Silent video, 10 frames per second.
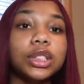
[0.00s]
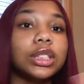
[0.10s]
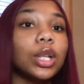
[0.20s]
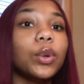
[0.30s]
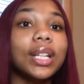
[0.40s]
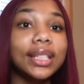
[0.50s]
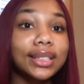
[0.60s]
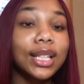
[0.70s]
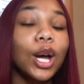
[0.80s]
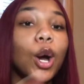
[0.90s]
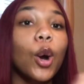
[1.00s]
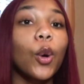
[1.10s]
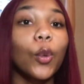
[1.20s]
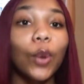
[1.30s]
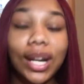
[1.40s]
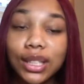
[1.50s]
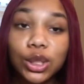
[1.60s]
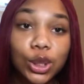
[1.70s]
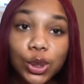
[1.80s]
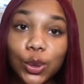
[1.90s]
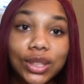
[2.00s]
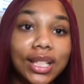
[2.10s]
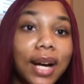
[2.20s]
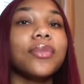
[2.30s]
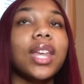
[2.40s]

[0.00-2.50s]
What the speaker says: get right into the story time.